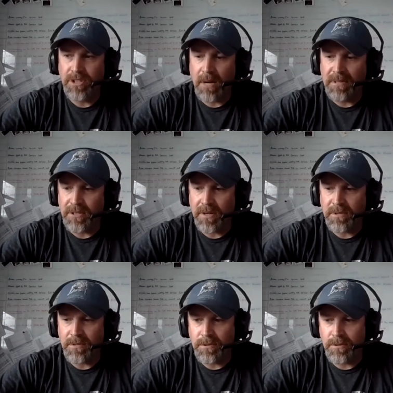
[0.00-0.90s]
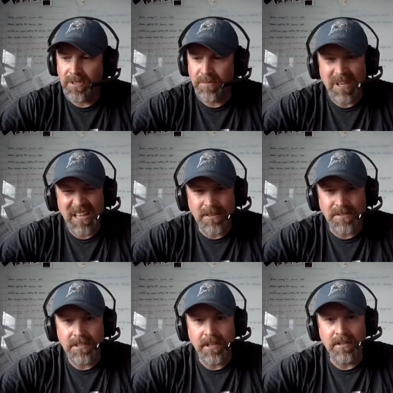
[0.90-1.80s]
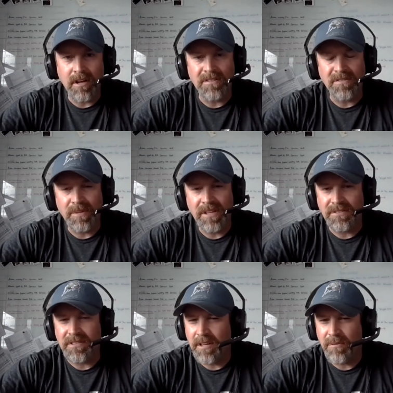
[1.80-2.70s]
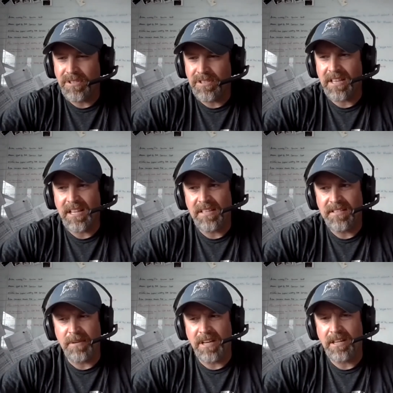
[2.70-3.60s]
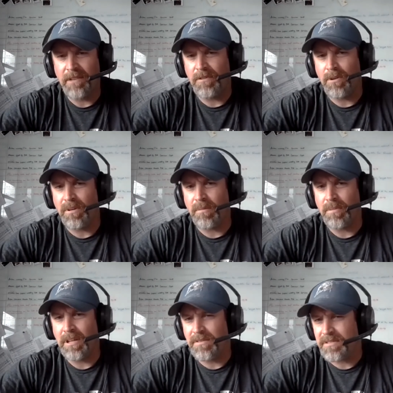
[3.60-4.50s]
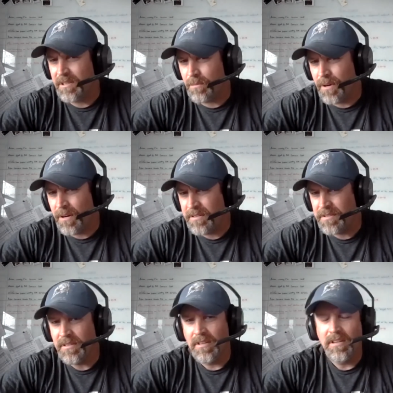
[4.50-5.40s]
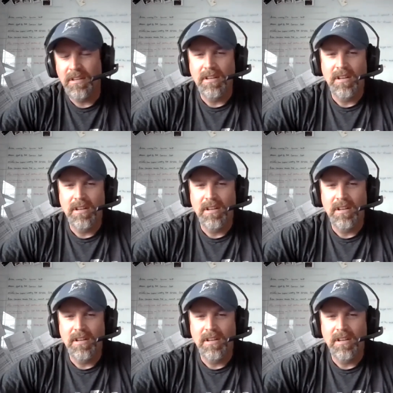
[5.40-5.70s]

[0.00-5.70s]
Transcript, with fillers: descriptions was PLC, knowledge of PLC, which is at that time I didn't even know what a PLC was, mm-hmm.